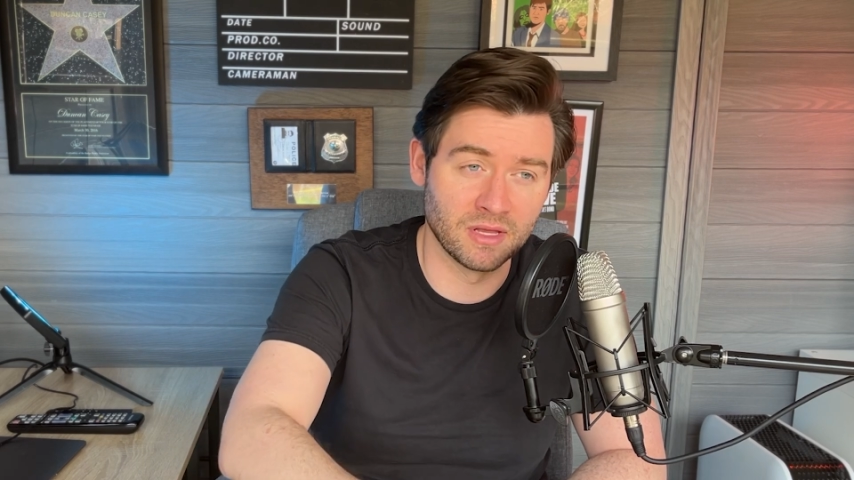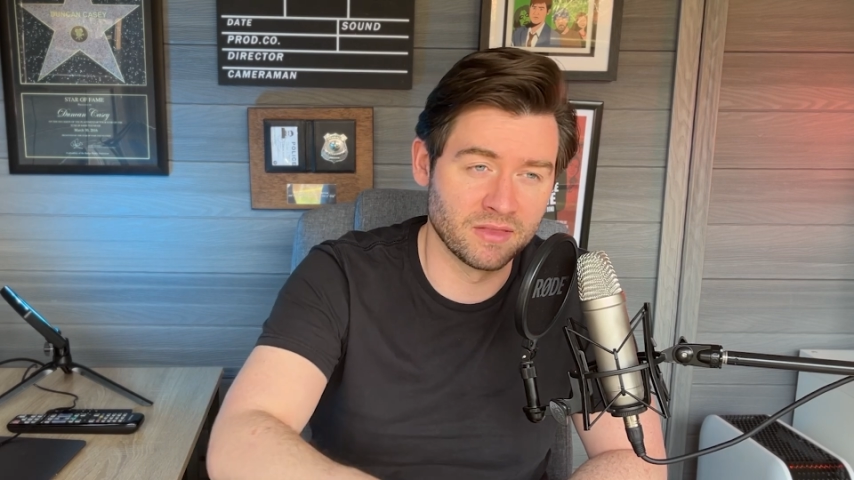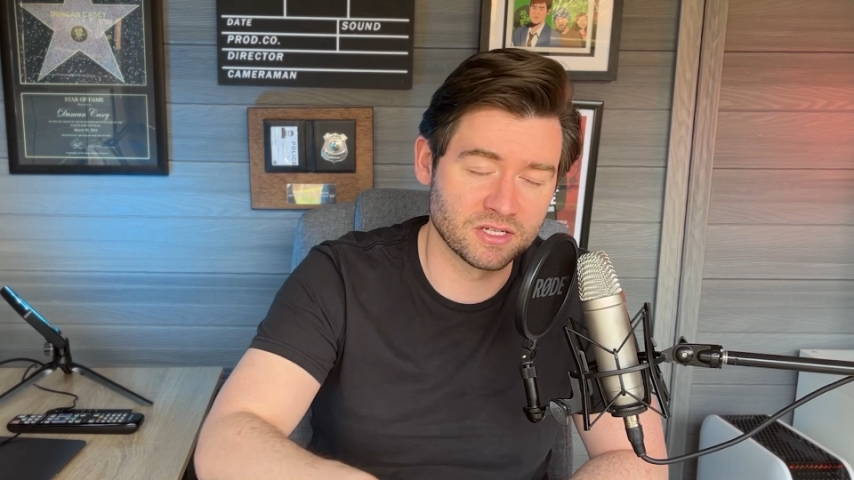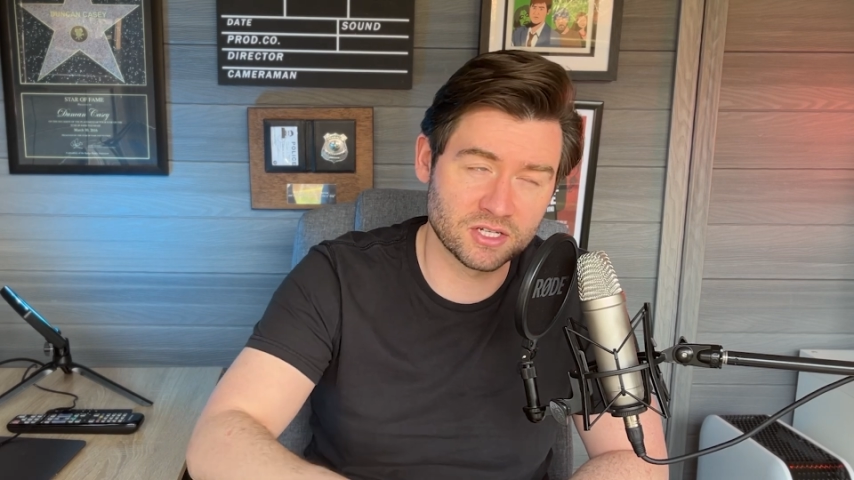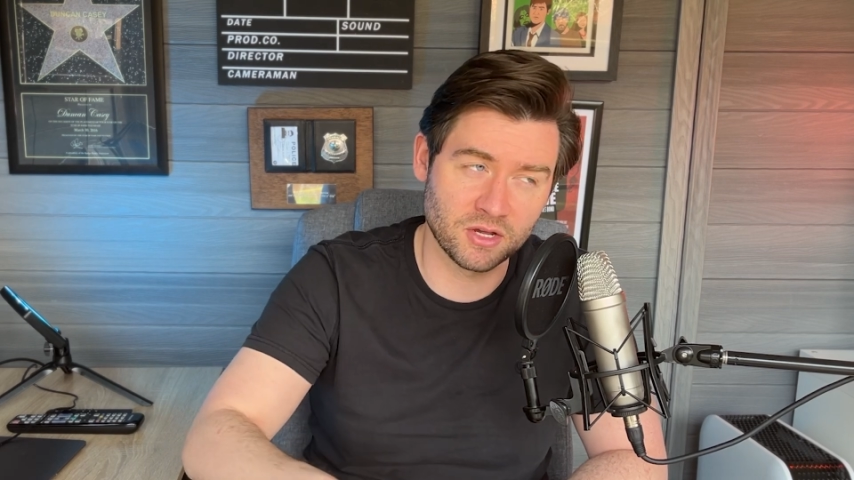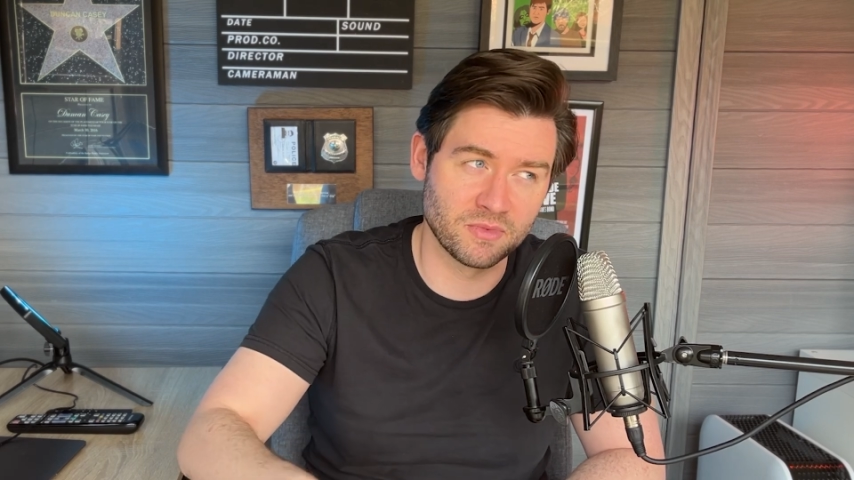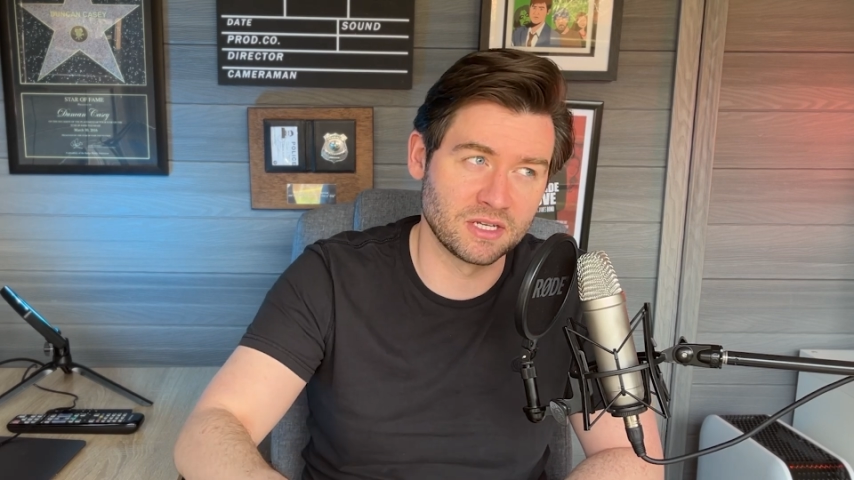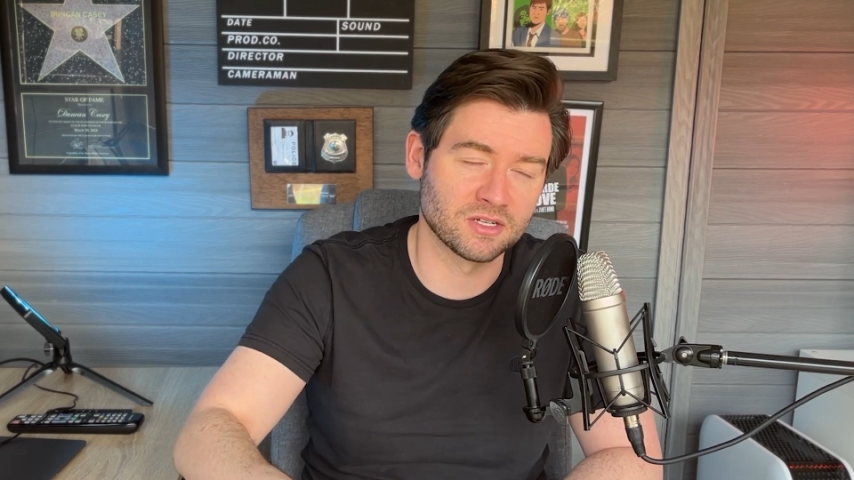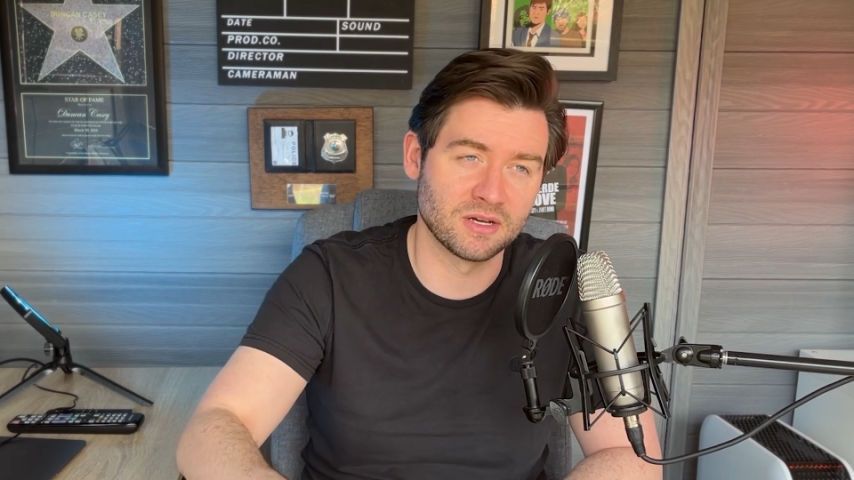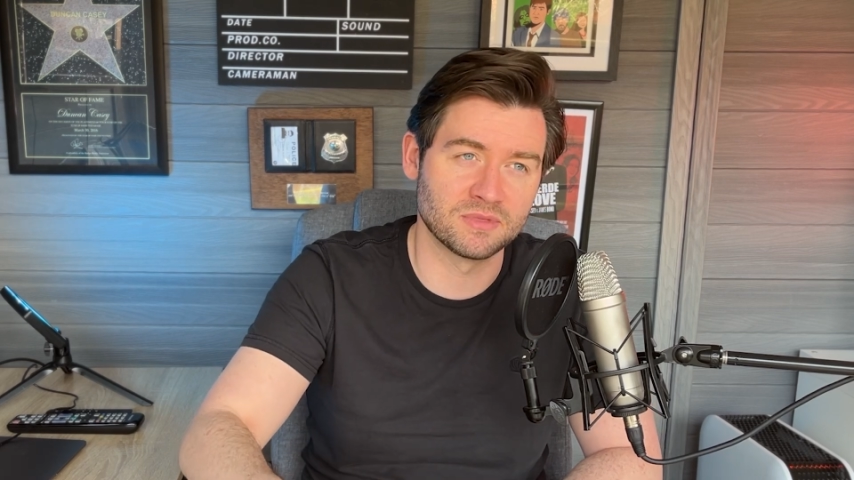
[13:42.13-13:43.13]
and there's so many
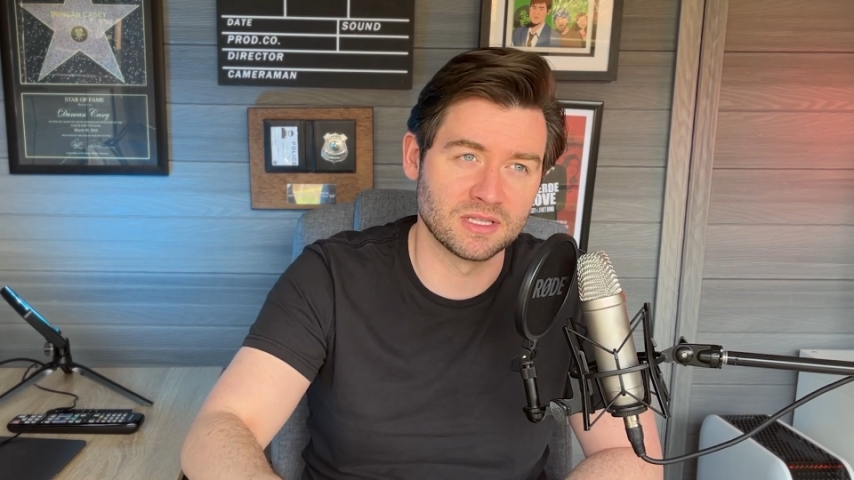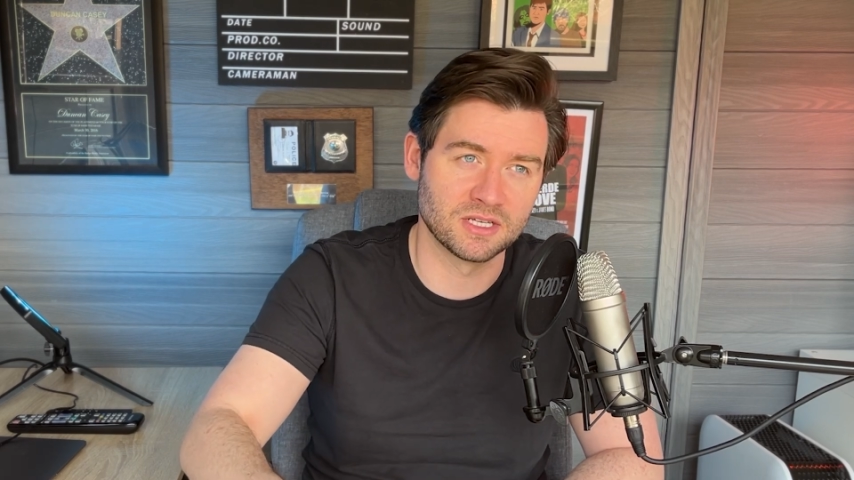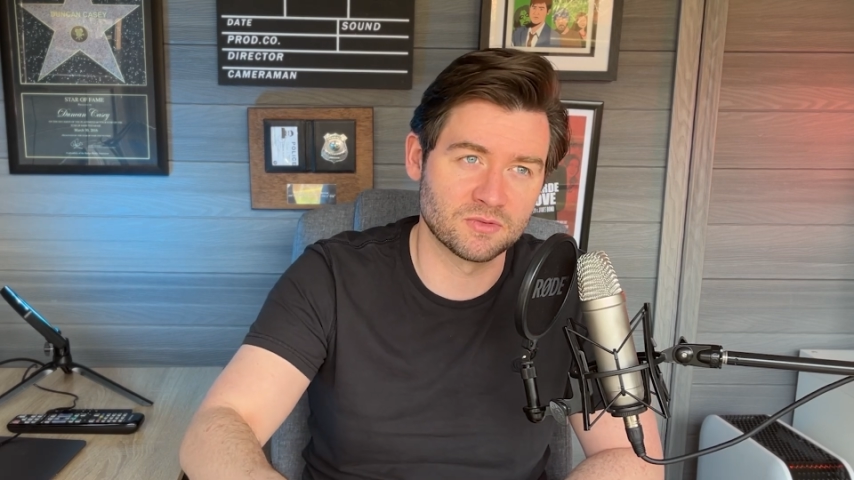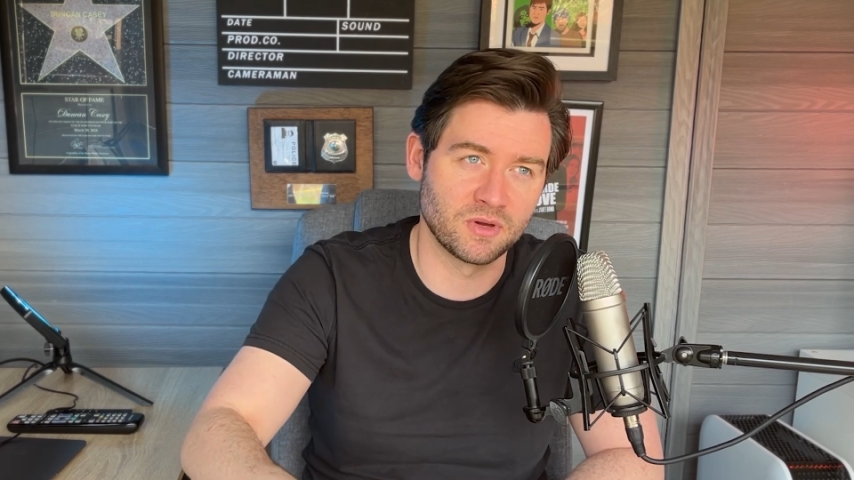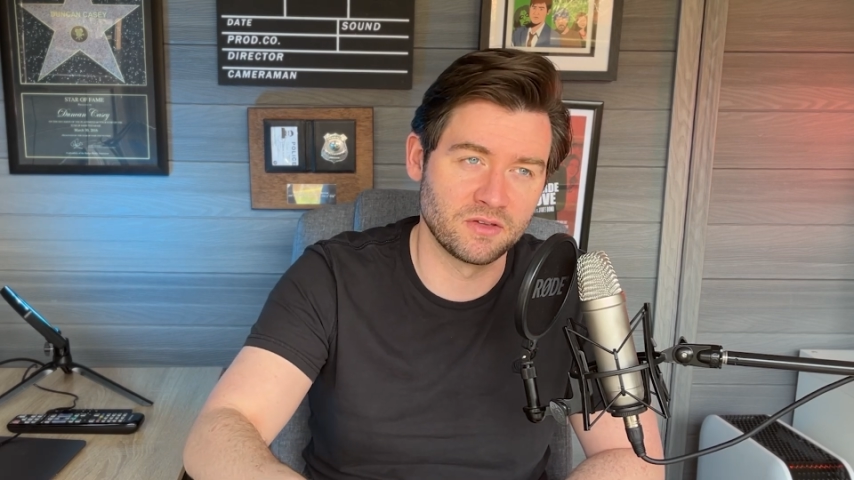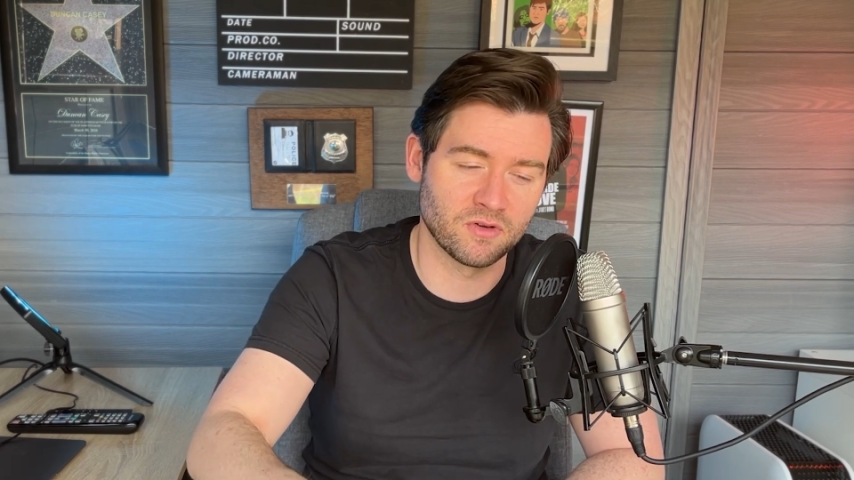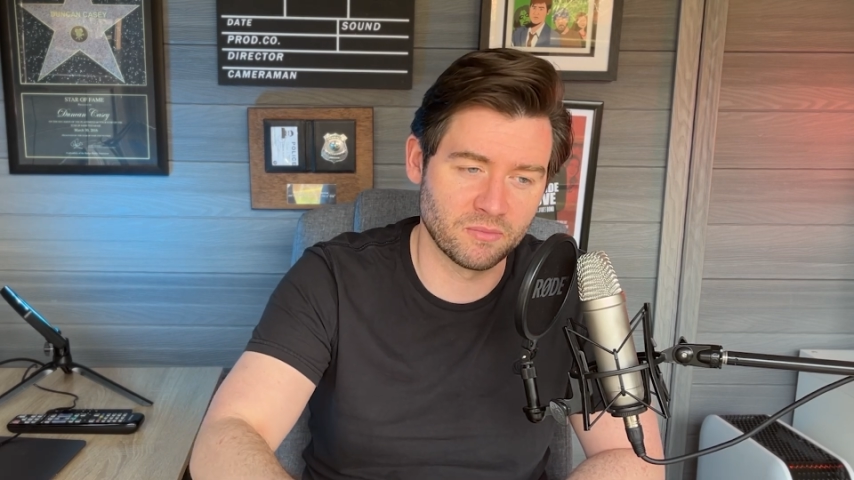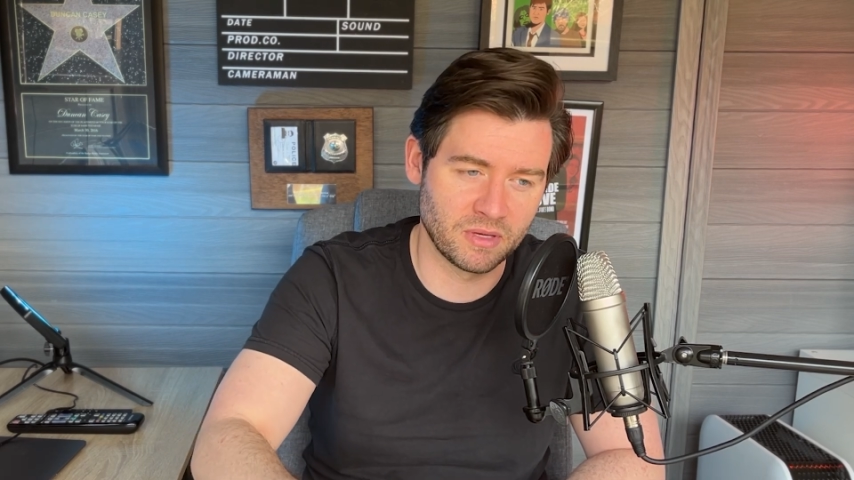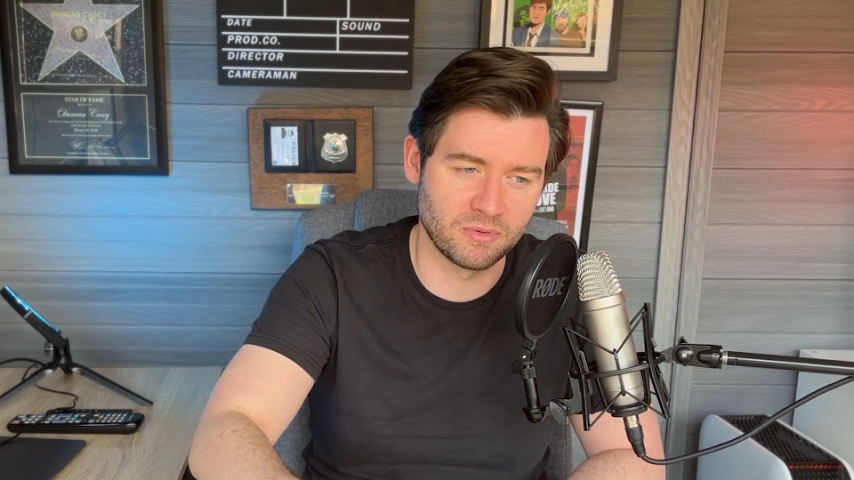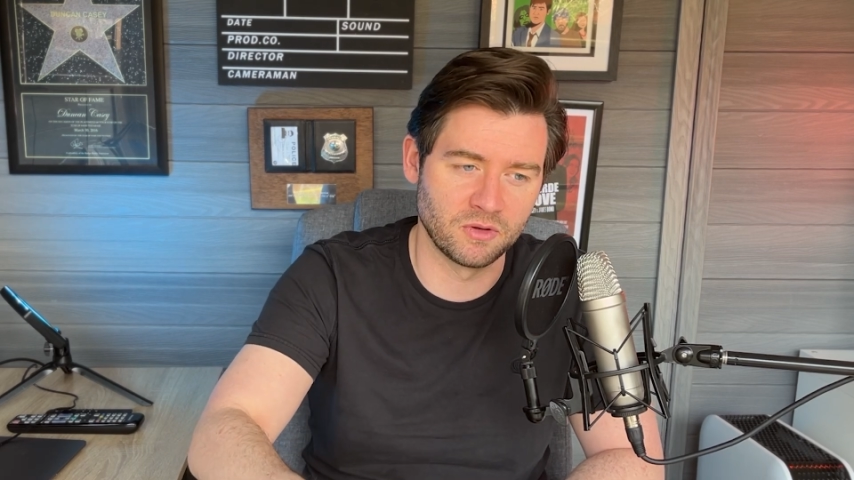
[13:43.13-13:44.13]
times in this where you've got people